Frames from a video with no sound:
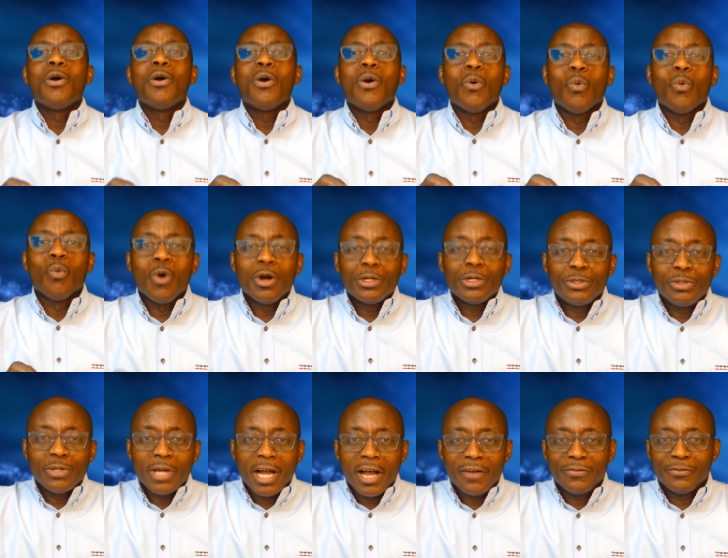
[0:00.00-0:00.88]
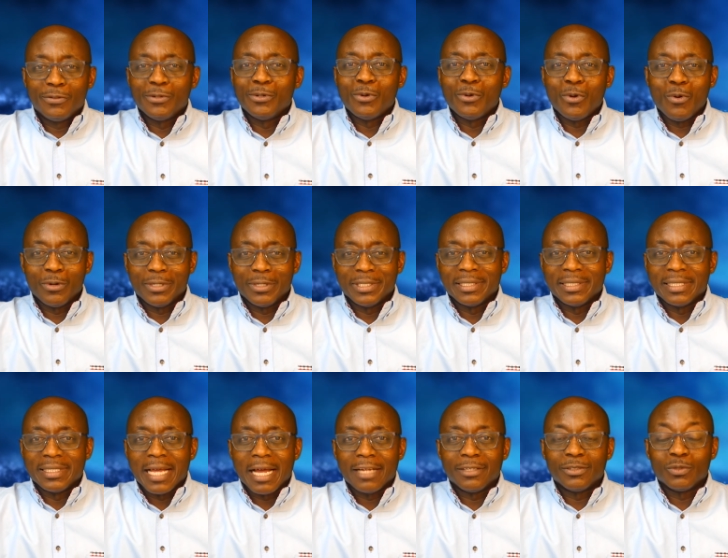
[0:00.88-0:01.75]
What you have to note is
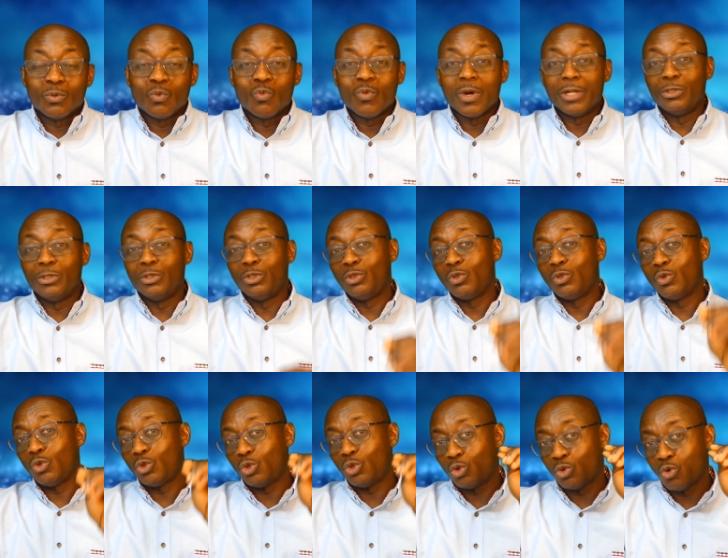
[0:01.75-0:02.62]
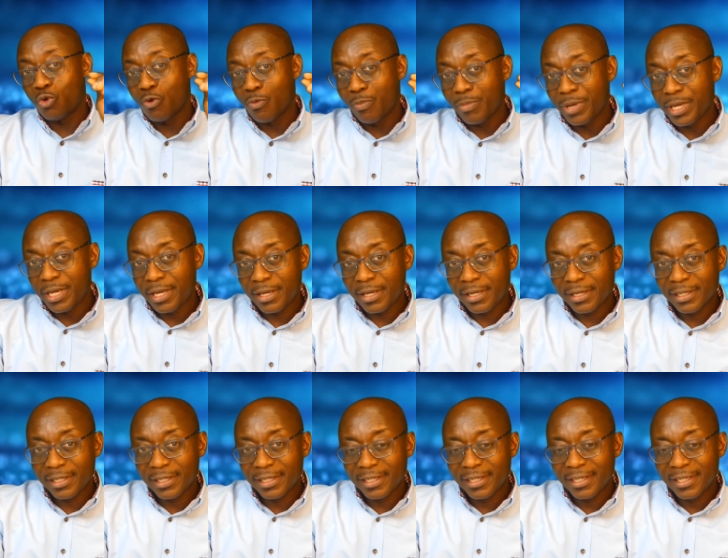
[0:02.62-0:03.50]
that when you use Tumi,
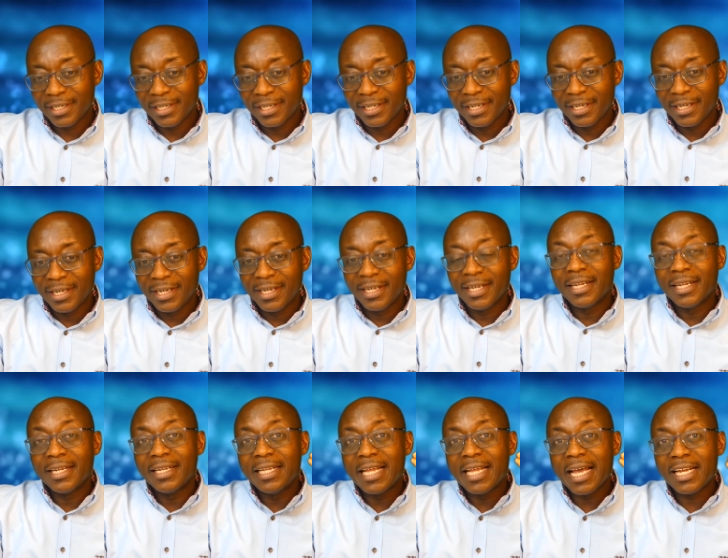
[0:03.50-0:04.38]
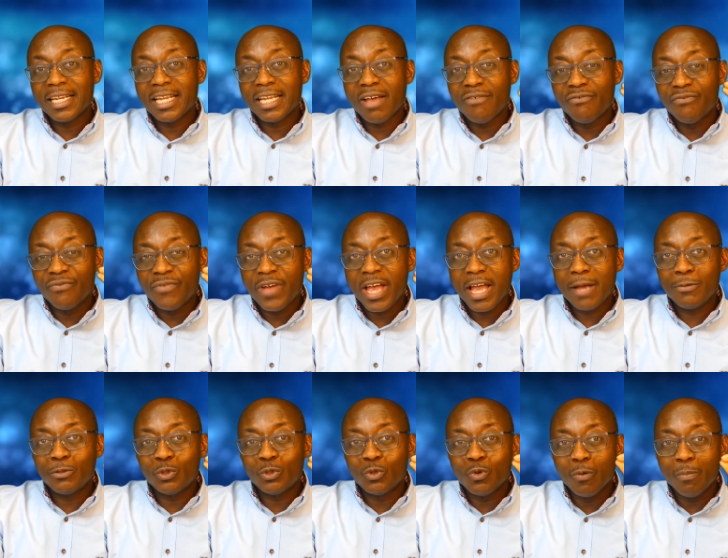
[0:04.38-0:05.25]
then the verb
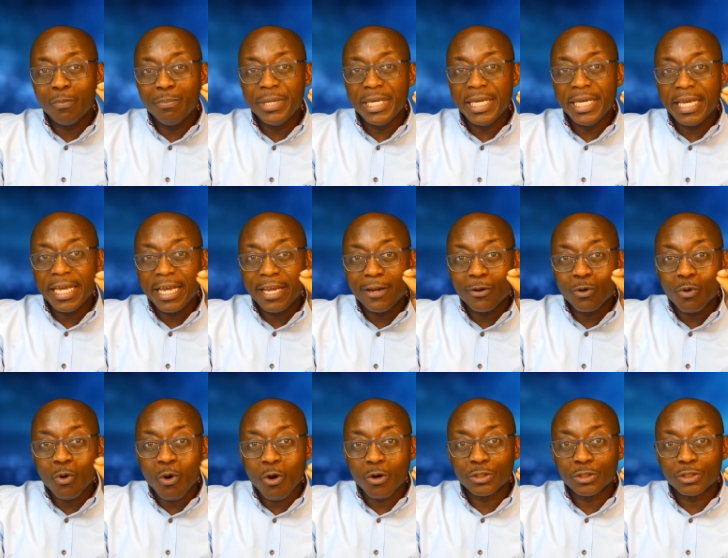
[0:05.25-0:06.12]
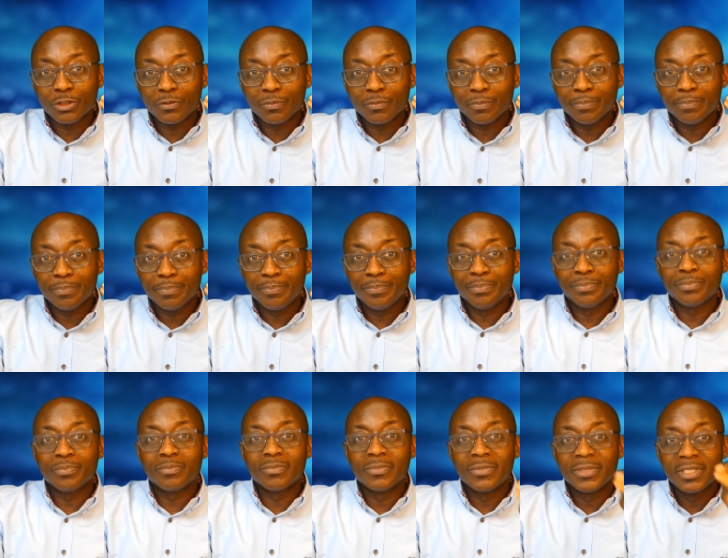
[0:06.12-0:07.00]
should be in what?
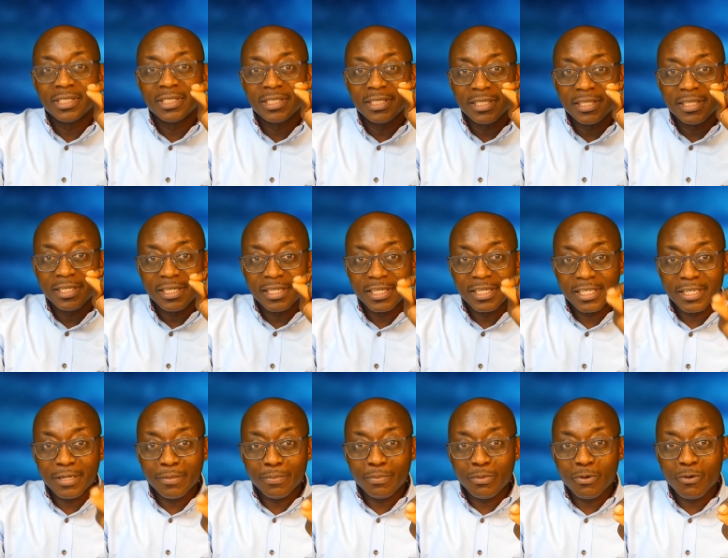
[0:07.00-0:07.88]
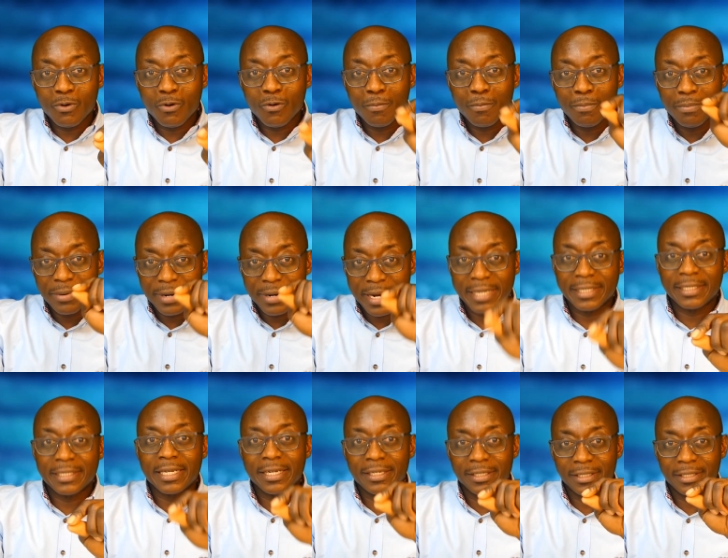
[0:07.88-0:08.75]
Simple
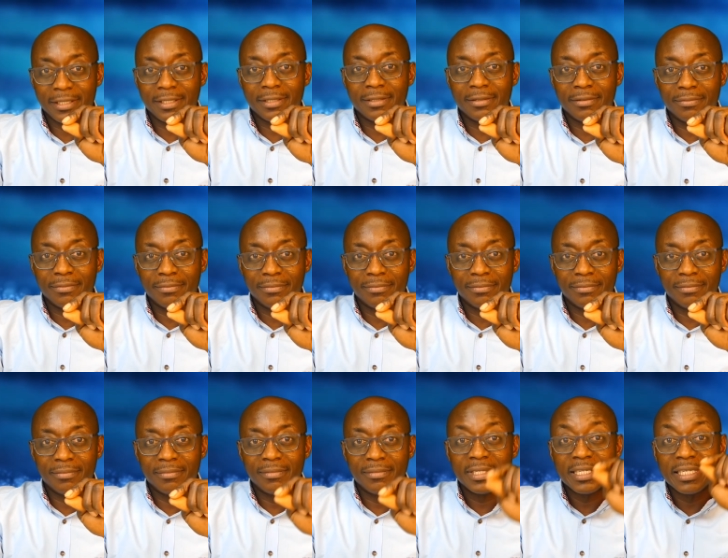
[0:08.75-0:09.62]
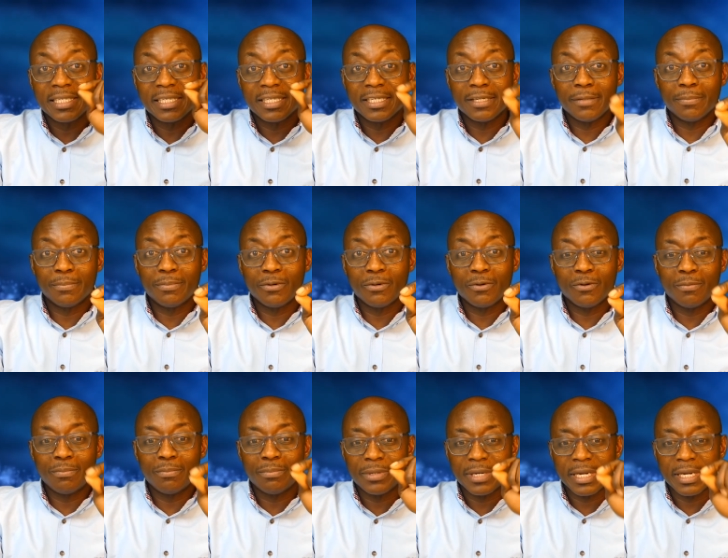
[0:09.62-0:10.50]
present. Simple
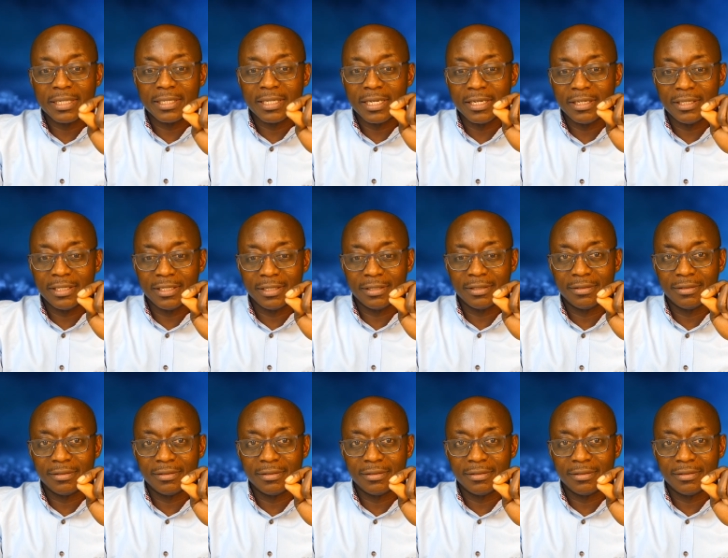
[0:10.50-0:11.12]
present.